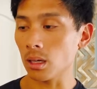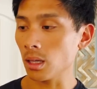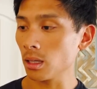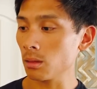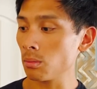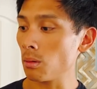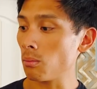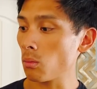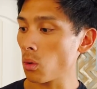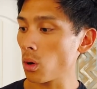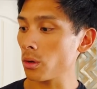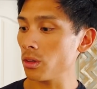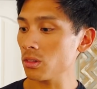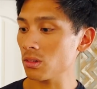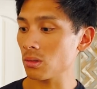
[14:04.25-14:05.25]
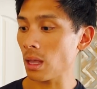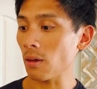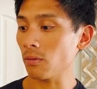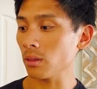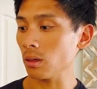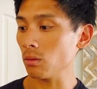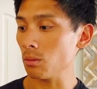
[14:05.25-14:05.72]
a little bit more, this
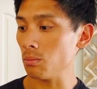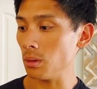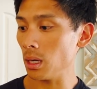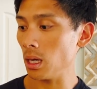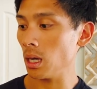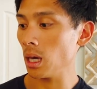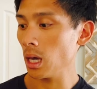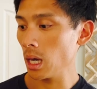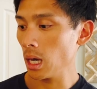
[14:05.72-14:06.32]
definitely would be